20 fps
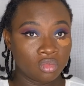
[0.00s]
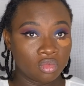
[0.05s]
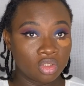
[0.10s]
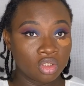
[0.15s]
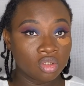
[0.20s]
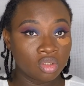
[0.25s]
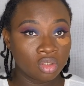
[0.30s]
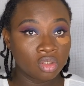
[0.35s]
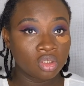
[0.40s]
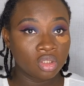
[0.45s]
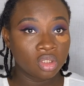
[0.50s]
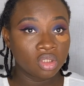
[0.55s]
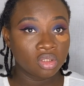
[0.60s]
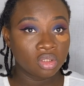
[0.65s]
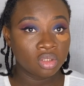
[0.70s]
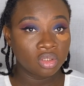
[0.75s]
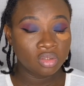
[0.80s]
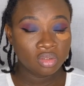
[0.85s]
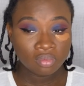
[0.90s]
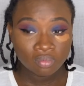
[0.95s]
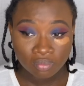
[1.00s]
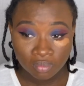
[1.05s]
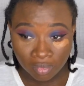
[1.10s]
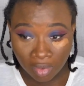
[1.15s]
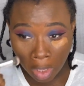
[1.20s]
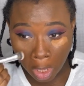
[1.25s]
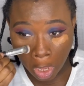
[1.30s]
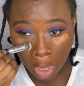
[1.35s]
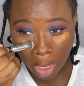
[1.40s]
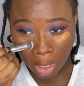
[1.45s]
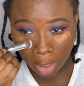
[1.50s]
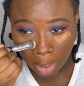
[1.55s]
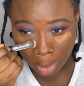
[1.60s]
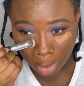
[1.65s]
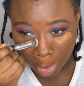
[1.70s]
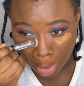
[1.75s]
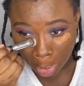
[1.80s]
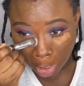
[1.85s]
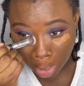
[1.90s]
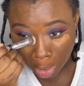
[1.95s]
this concealer is nice.
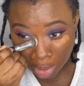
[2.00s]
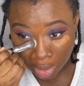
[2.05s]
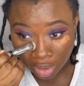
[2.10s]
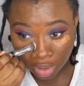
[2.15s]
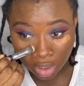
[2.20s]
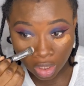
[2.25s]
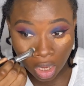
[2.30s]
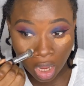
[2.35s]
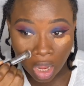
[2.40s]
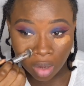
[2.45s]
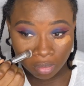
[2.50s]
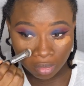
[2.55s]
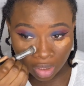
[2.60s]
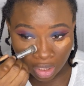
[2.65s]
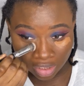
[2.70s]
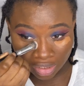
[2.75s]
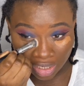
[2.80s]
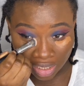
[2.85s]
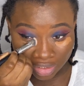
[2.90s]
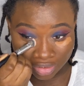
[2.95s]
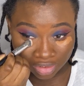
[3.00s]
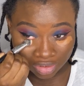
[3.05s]
I like